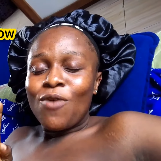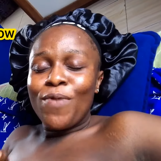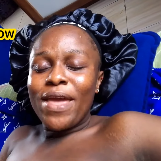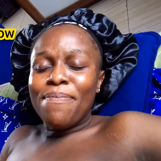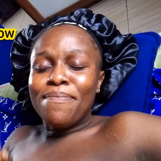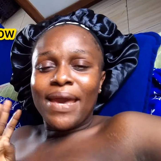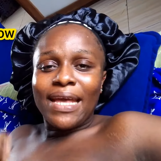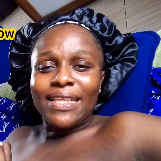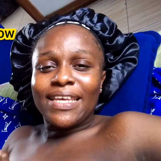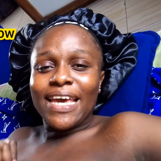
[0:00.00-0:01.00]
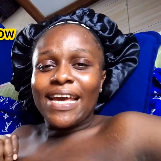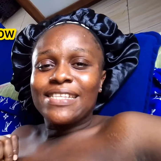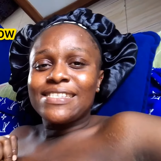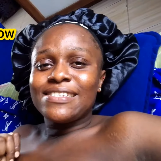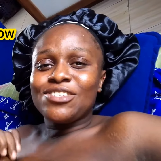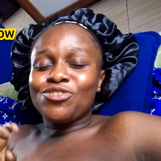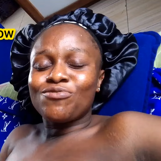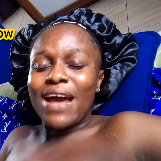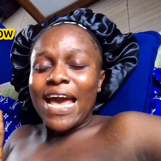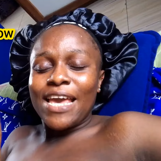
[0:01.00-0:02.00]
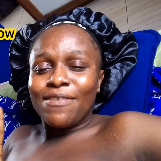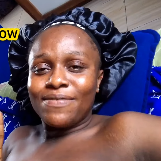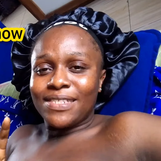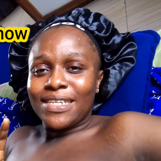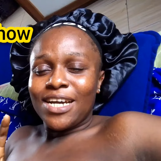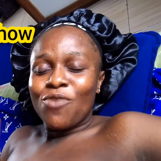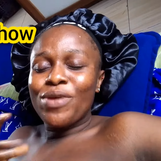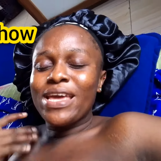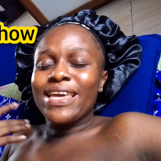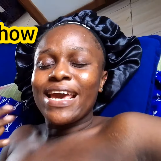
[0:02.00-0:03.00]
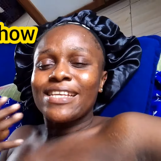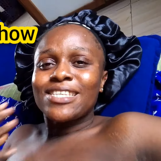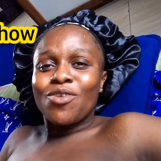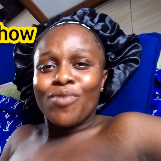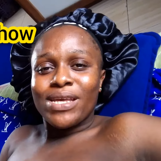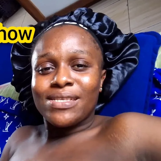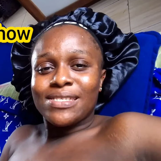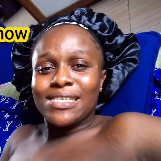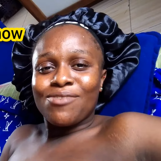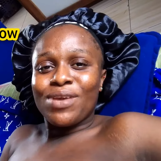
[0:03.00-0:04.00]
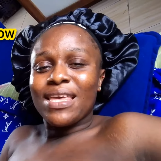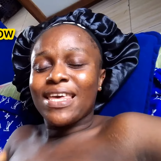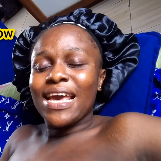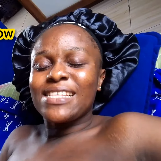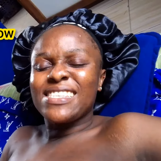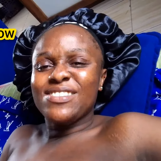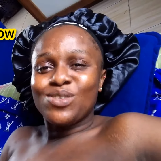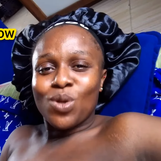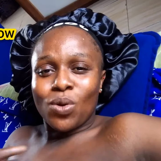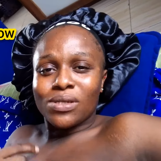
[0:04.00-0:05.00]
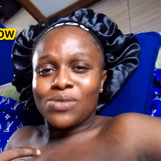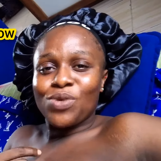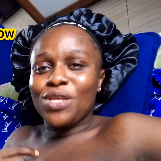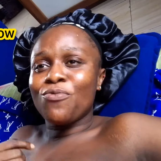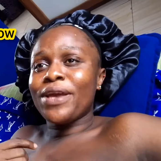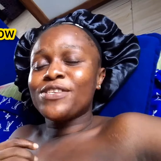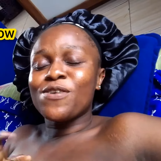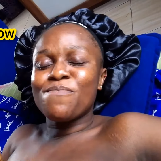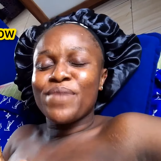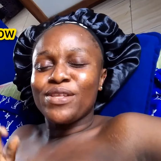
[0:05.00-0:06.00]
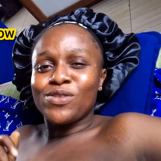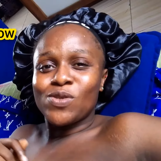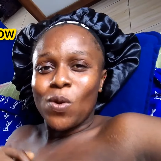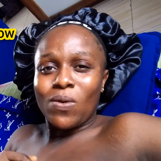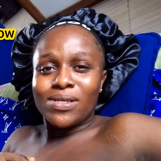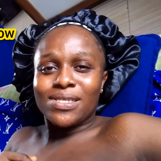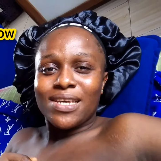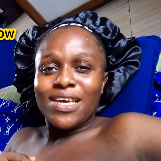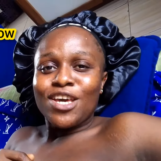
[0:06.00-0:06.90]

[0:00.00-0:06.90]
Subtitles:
Women get drived. We get crazy, we get nuts with the way some men talks.